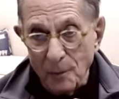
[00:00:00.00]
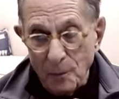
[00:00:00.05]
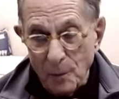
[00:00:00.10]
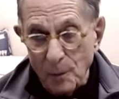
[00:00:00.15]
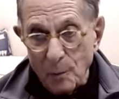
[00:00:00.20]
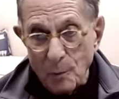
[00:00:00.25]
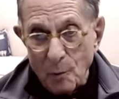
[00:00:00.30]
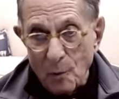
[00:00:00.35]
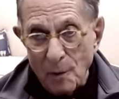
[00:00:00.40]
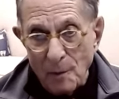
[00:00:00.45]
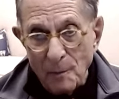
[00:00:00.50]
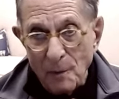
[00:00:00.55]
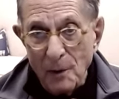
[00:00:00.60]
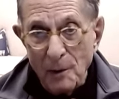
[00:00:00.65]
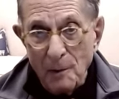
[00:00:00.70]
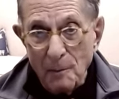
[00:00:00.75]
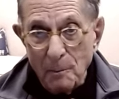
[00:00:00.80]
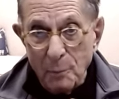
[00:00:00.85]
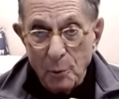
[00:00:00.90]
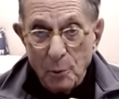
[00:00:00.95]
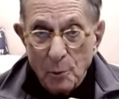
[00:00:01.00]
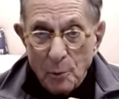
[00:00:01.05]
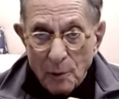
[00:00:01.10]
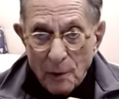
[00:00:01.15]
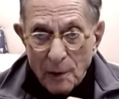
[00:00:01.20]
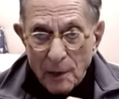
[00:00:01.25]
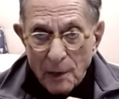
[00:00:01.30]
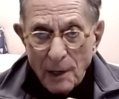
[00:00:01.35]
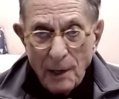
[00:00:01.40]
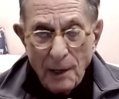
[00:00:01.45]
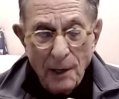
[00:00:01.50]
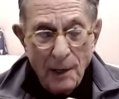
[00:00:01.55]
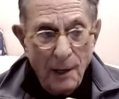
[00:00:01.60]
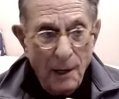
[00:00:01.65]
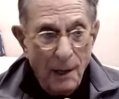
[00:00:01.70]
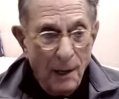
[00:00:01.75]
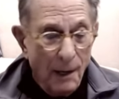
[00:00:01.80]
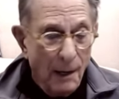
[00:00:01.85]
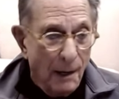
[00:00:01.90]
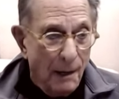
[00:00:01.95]
We were all poor.
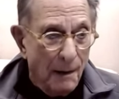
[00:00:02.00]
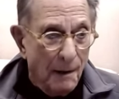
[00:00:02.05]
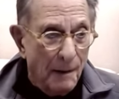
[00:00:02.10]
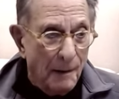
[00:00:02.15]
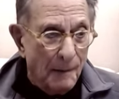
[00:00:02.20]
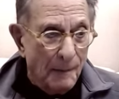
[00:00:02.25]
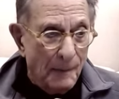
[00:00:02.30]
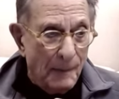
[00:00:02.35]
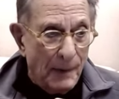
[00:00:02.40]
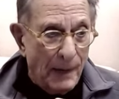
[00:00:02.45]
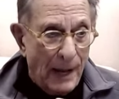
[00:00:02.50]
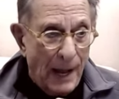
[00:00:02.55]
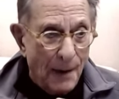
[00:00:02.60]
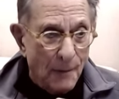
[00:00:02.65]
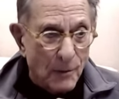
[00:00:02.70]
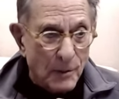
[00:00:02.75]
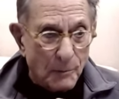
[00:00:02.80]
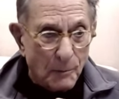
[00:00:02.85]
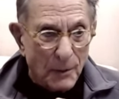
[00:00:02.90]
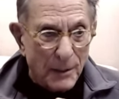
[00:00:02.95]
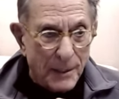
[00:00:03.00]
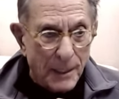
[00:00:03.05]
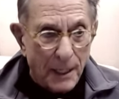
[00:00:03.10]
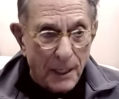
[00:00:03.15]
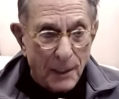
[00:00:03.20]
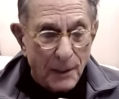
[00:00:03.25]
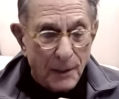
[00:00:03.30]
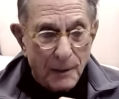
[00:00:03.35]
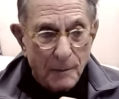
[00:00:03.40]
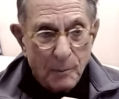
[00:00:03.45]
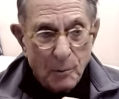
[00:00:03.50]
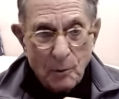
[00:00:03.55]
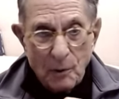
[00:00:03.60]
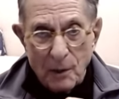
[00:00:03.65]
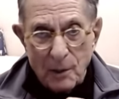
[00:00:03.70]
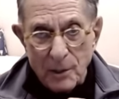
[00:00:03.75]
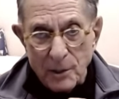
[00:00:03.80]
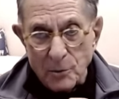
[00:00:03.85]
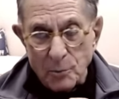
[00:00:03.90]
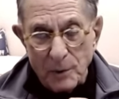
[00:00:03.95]
Um, I was particularly
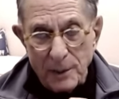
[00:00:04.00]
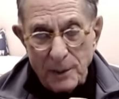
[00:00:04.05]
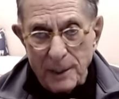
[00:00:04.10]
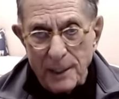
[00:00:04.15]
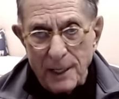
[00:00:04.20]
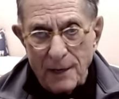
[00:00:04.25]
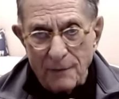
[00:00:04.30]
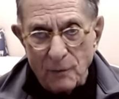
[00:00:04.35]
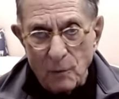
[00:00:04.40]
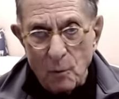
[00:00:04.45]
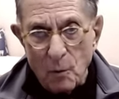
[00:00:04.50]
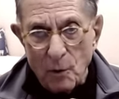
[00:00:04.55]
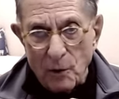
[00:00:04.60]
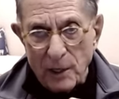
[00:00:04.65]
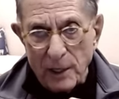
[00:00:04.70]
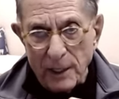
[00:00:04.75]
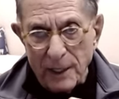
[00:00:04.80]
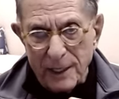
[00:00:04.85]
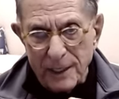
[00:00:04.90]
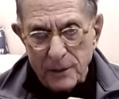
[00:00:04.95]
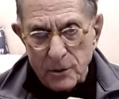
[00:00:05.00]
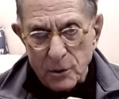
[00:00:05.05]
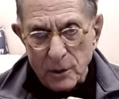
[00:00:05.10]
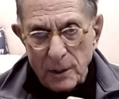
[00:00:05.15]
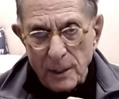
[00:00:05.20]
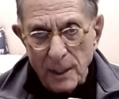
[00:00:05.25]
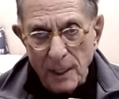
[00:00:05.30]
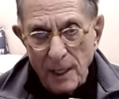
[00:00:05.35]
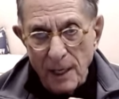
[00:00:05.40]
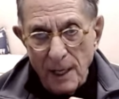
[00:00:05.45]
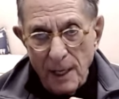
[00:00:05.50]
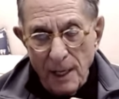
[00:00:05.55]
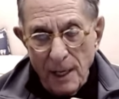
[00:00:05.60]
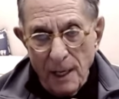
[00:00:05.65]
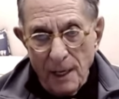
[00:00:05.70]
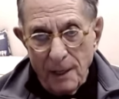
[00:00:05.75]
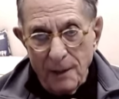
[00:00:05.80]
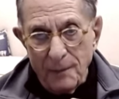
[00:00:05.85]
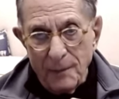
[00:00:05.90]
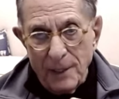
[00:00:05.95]
poor because we didn't have a working kitchen.
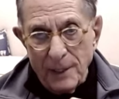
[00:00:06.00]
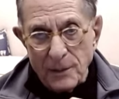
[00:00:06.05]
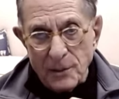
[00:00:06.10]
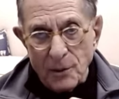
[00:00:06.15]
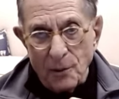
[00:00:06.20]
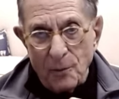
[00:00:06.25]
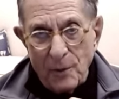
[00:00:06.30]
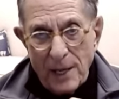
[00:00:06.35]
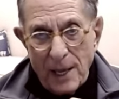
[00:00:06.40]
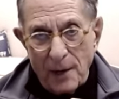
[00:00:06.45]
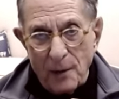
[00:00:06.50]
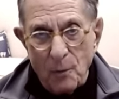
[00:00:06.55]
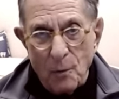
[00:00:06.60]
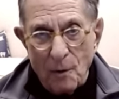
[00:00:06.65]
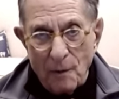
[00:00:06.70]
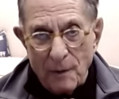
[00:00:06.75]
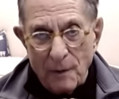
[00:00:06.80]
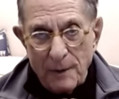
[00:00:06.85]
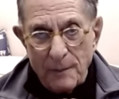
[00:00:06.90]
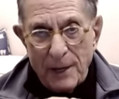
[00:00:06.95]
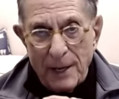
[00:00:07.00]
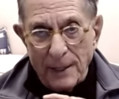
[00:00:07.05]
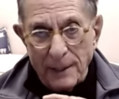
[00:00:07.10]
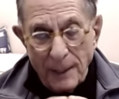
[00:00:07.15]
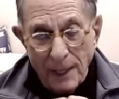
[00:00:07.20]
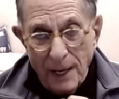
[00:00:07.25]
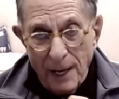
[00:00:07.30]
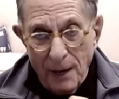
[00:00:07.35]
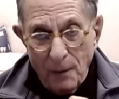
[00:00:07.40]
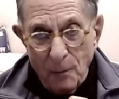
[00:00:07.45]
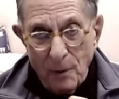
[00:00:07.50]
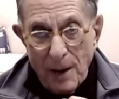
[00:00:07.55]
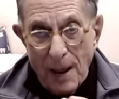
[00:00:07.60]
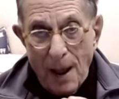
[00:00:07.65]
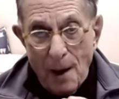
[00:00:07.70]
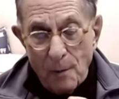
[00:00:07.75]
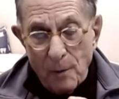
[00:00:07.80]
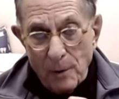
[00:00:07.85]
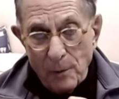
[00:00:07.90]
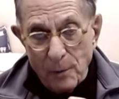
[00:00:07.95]
Um, and so we had to worry about where,
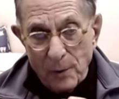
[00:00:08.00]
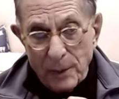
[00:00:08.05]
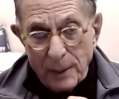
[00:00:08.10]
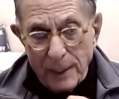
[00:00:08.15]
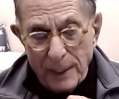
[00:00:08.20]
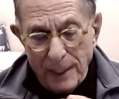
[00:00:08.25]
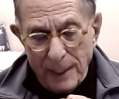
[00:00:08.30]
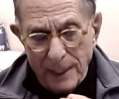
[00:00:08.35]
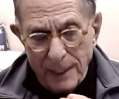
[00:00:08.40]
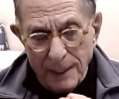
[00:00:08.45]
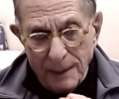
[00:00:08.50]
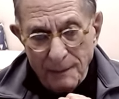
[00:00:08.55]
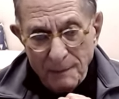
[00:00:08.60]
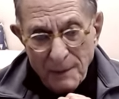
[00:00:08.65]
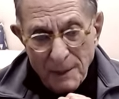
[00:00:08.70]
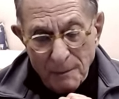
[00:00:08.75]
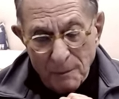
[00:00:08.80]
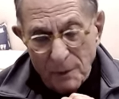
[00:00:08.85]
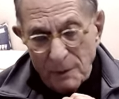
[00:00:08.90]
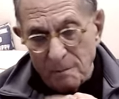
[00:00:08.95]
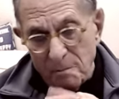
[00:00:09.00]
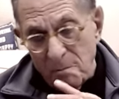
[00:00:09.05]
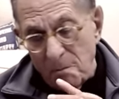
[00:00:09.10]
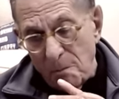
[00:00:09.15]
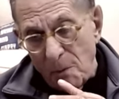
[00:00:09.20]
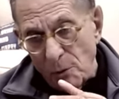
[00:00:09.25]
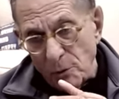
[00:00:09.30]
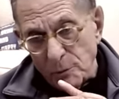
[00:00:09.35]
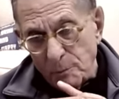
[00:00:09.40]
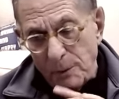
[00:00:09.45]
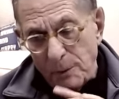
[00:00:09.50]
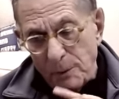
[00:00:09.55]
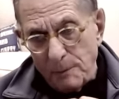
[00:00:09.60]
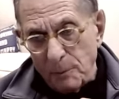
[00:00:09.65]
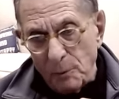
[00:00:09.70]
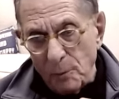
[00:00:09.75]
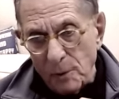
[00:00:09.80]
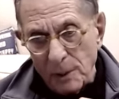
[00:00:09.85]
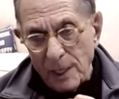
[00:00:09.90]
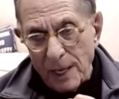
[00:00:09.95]
how we were going to eat. But most
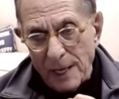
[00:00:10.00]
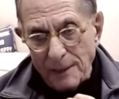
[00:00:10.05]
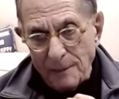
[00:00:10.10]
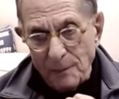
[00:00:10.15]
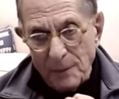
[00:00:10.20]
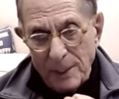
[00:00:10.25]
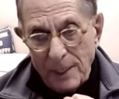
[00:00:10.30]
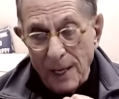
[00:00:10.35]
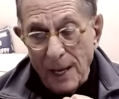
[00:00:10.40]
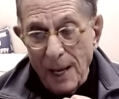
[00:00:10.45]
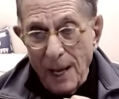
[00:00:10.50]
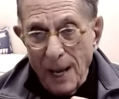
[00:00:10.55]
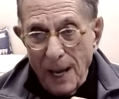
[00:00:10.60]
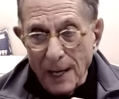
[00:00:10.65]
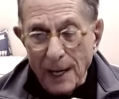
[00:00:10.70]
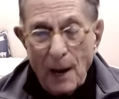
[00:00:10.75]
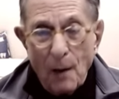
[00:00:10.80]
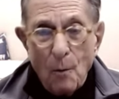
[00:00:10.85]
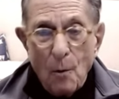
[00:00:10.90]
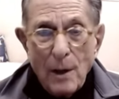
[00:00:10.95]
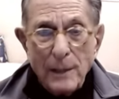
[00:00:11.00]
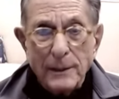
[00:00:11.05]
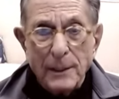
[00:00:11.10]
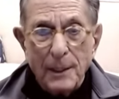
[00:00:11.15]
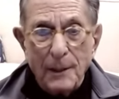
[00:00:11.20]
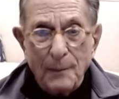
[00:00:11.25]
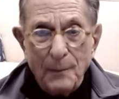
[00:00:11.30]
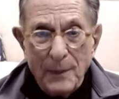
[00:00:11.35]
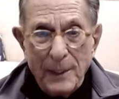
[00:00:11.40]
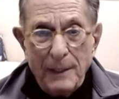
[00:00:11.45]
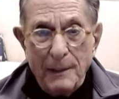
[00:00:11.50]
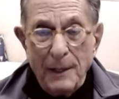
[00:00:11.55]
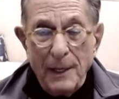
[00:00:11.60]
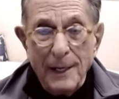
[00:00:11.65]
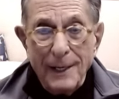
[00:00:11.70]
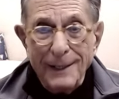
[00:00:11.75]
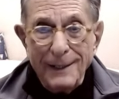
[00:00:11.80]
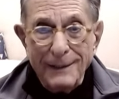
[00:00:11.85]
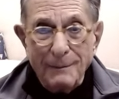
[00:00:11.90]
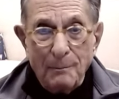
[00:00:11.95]
people like me. And I wanted to meet
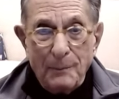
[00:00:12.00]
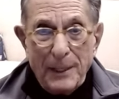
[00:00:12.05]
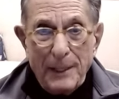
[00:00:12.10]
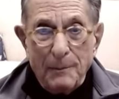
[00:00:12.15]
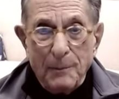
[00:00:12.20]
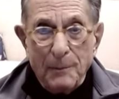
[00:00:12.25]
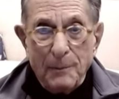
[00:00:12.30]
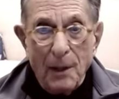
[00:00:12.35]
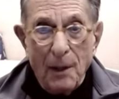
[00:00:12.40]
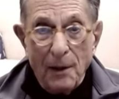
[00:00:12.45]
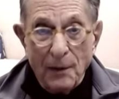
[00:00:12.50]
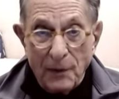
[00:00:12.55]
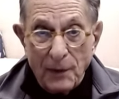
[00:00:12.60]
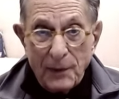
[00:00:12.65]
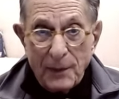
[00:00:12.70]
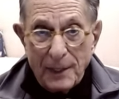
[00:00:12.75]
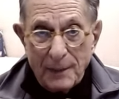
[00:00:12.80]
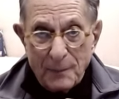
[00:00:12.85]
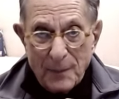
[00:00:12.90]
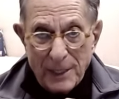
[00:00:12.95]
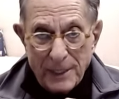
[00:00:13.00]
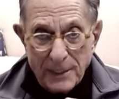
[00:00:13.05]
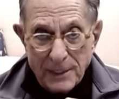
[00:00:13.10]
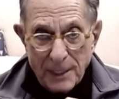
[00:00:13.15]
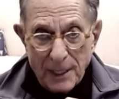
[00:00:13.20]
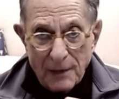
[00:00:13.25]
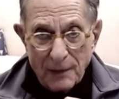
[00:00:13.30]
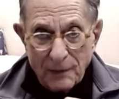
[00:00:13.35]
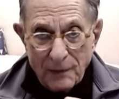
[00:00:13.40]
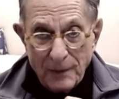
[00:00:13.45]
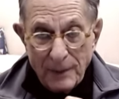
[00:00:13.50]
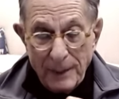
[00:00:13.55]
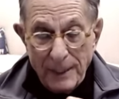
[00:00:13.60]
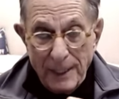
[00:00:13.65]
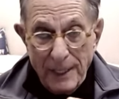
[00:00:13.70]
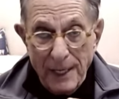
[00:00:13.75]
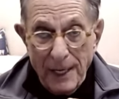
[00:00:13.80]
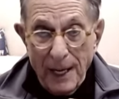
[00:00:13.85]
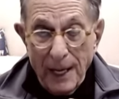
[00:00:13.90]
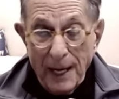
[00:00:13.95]
people other than myself.
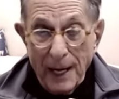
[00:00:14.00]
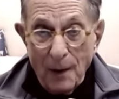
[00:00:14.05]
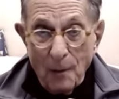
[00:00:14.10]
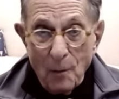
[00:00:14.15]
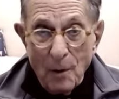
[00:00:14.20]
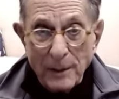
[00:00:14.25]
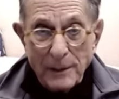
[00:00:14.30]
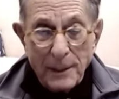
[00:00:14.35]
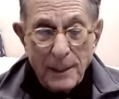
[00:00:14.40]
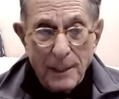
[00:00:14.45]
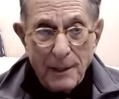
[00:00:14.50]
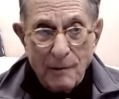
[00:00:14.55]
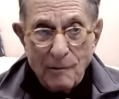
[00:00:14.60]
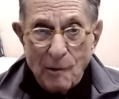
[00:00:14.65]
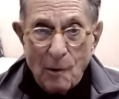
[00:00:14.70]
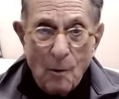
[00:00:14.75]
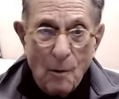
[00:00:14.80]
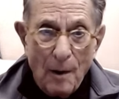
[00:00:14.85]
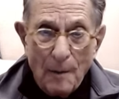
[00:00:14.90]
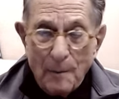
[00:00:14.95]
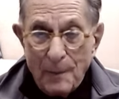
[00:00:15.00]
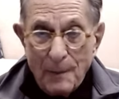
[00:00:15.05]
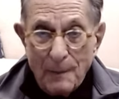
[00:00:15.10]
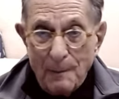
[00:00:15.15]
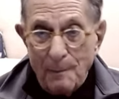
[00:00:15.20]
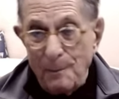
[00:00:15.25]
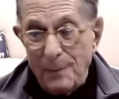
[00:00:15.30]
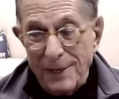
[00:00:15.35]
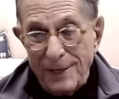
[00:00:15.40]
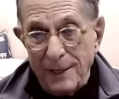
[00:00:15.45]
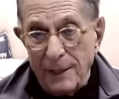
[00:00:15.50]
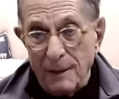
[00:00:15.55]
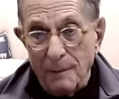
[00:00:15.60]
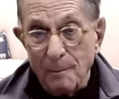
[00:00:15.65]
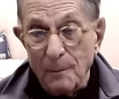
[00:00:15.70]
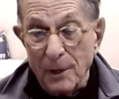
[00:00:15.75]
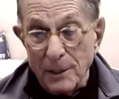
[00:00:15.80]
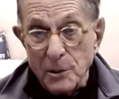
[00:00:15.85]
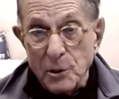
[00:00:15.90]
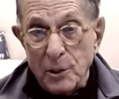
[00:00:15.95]
And I wanted to grow up being
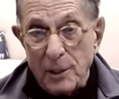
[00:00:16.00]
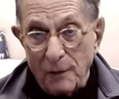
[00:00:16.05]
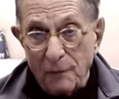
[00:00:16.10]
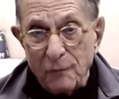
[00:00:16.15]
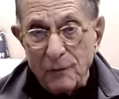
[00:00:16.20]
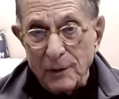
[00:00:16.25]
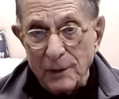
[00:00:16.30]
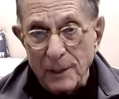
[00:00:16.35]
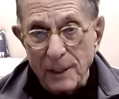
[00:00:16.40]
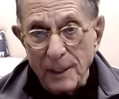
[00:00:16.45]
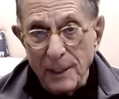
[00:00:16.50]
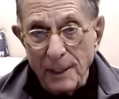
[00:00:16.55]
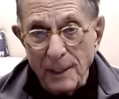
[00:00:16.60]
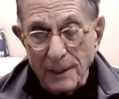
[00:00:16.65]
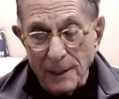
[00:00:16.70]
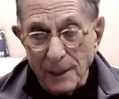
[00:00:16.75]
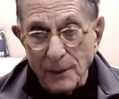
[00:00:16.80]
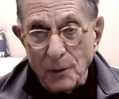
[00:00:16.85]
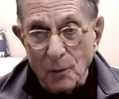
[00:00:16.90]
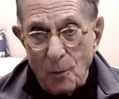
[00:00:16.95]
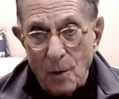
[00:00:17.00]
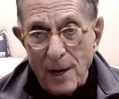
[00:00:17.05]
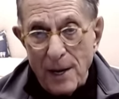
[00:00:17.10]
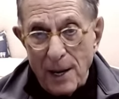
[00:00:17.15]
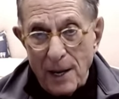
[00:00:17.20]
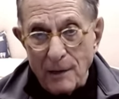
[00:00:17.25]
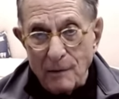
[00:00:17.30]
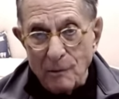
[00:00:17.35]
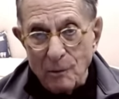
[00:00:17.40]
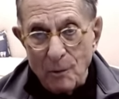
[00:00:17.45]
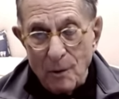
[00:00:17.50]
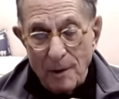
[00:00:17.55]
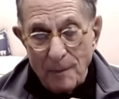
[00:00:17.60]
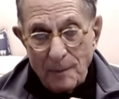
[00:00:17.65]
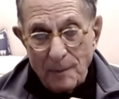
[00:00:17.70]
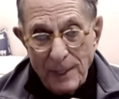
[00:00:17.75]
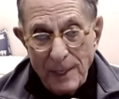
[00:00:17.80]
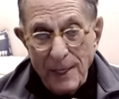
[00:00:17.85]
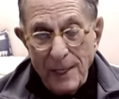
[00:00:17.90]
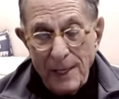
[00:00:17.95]
much different than the way I grew up.